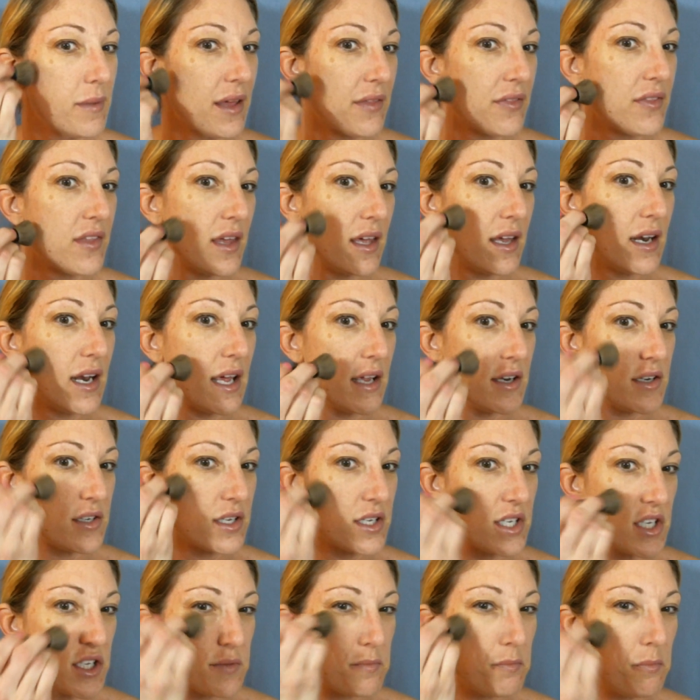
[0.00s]
method and to
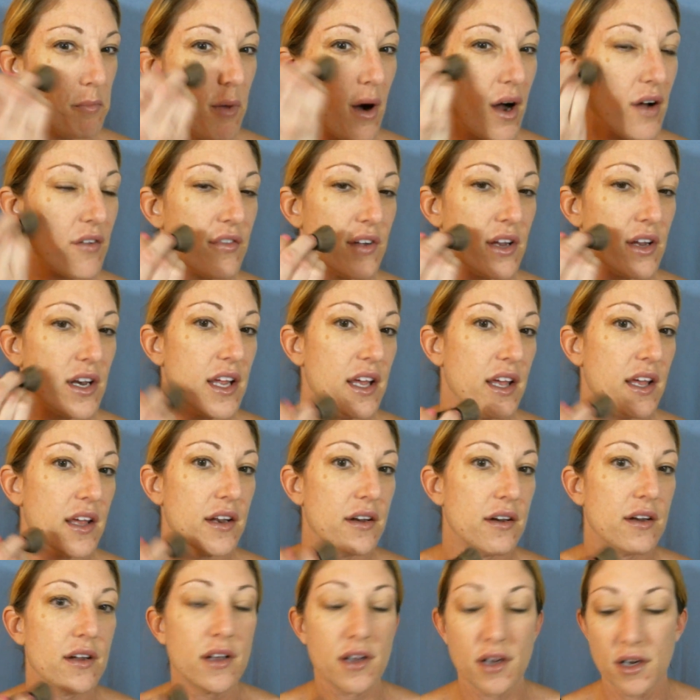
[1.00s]
just buff it
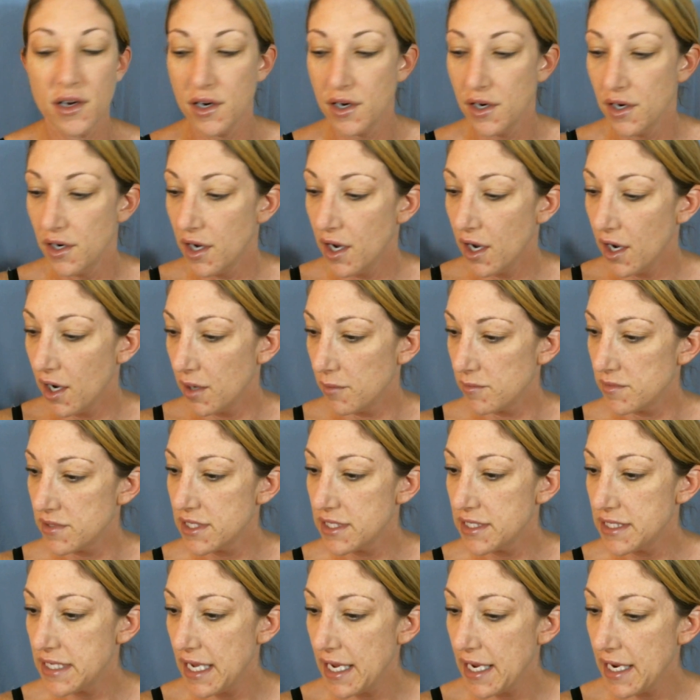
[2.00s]
in.
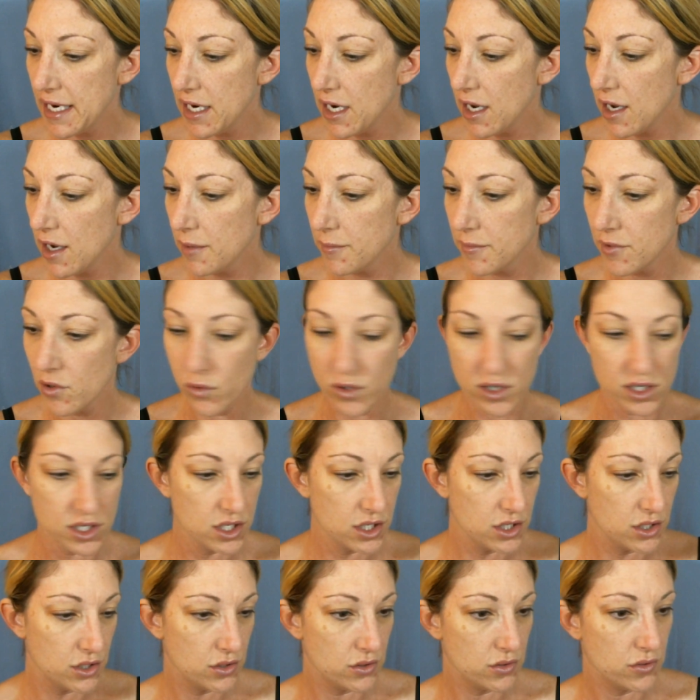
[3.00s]
Today, I'm going
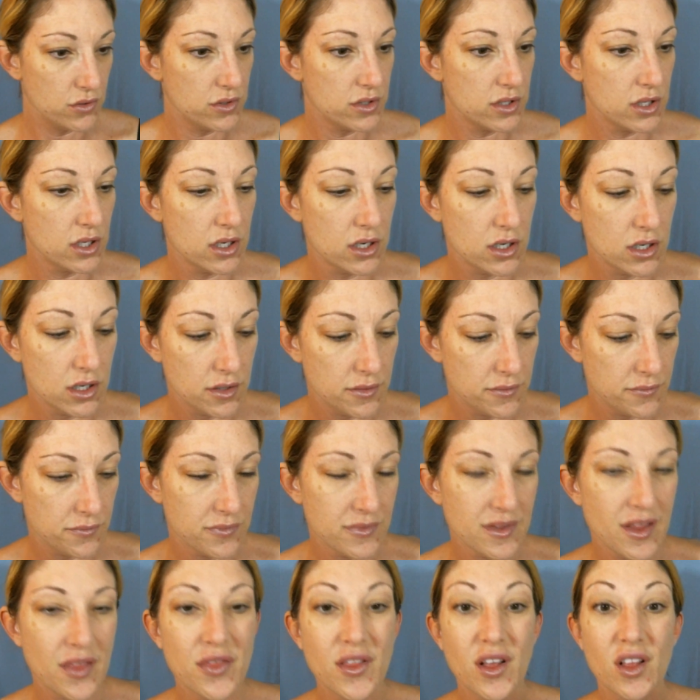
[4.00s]
to use
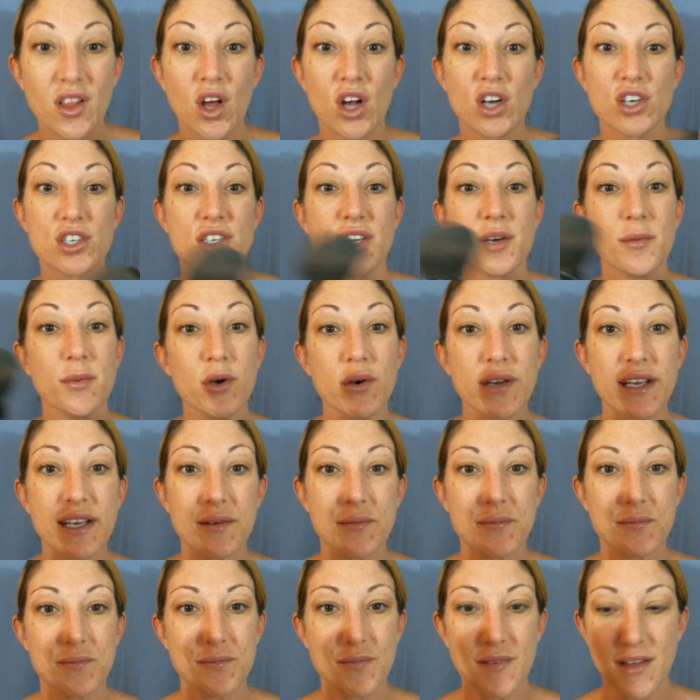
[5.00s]
the large
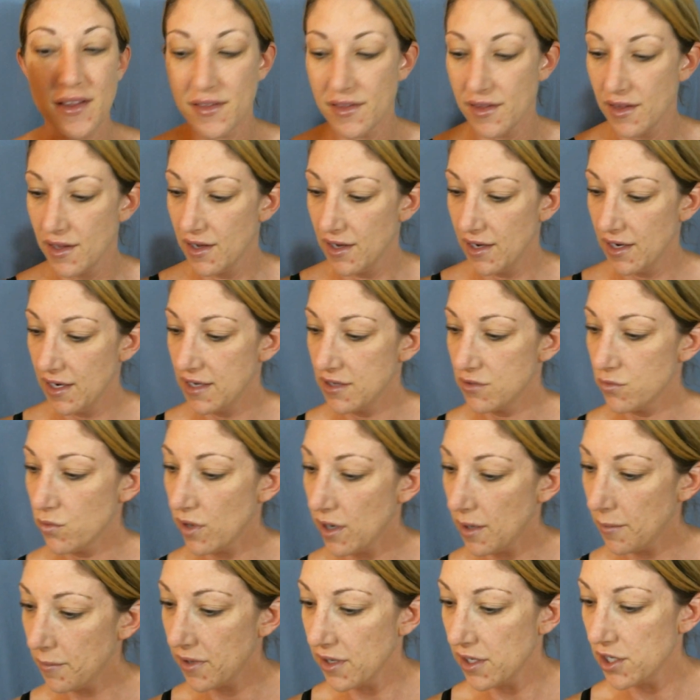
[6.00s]
kabuki, is
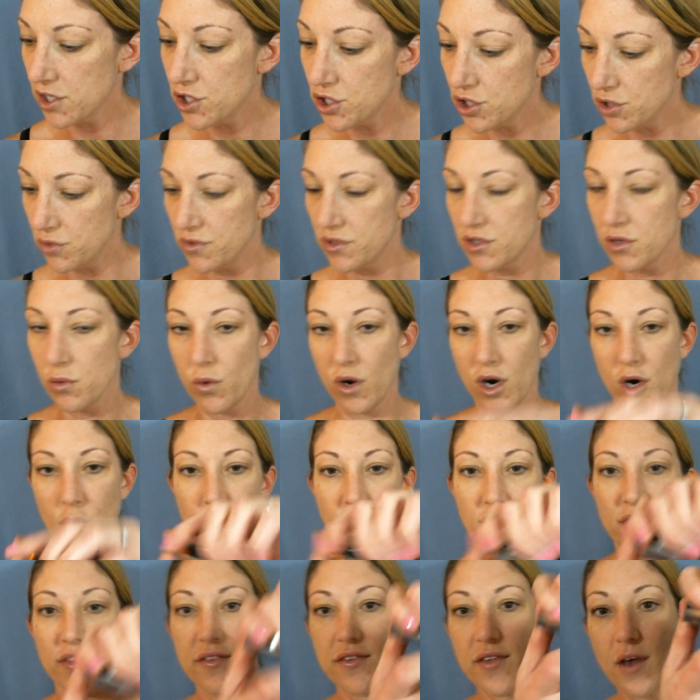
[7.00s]
what I'm going to choose to work
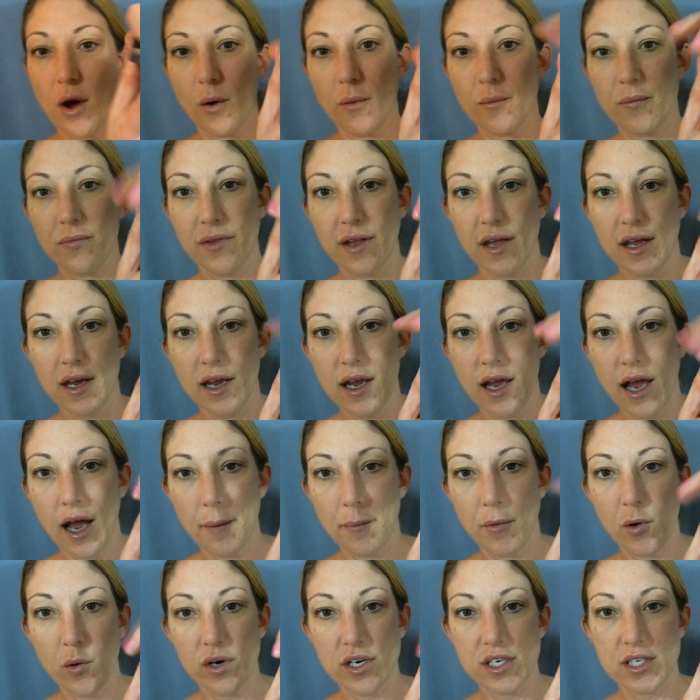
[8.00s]
with. So
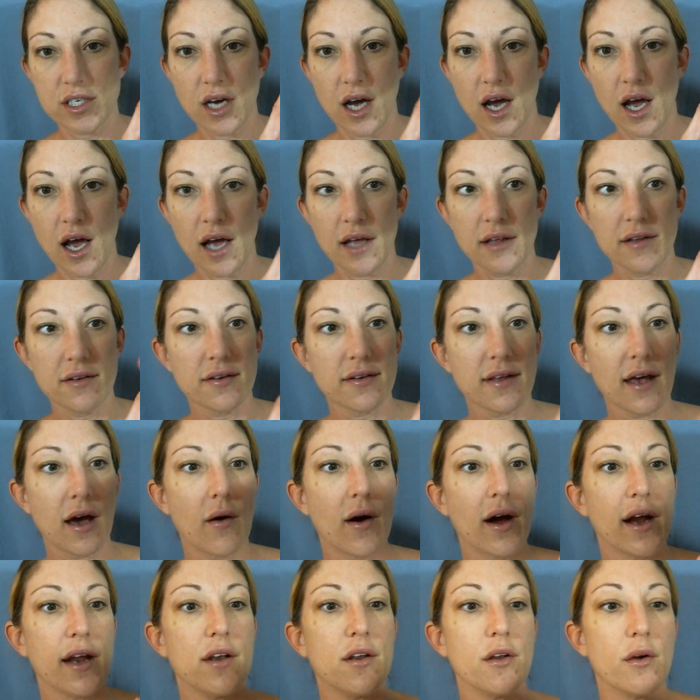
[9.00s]
this is how
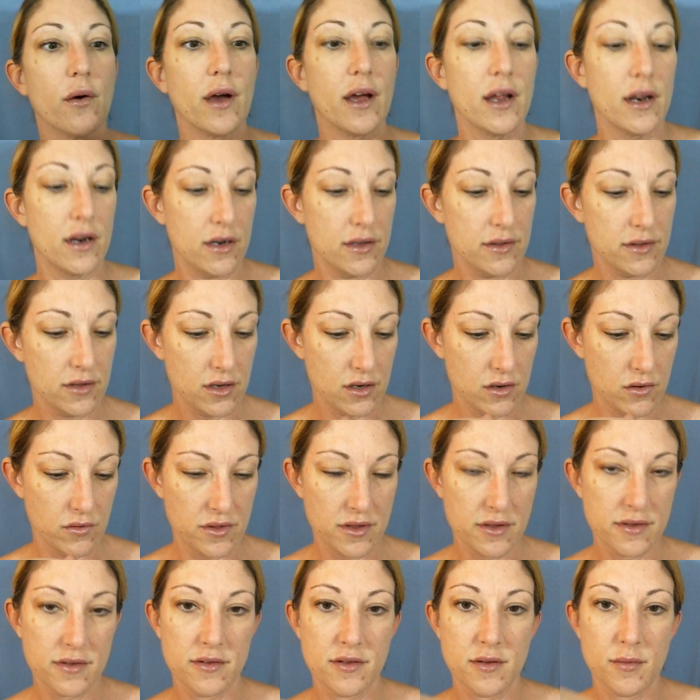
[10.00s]
I do it. Oh,
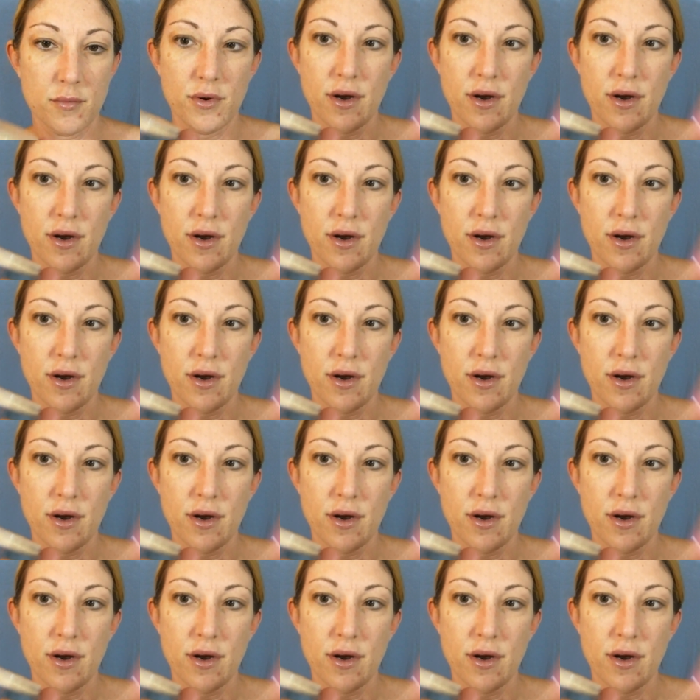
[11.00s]
this is a